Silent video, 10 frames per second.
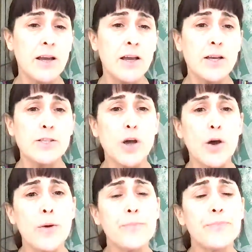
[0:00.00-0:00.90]

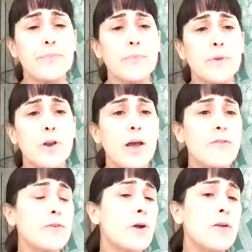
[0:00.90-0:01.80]
So, if
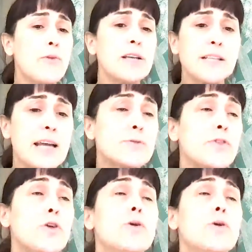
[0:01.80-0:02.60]
it really resonates with you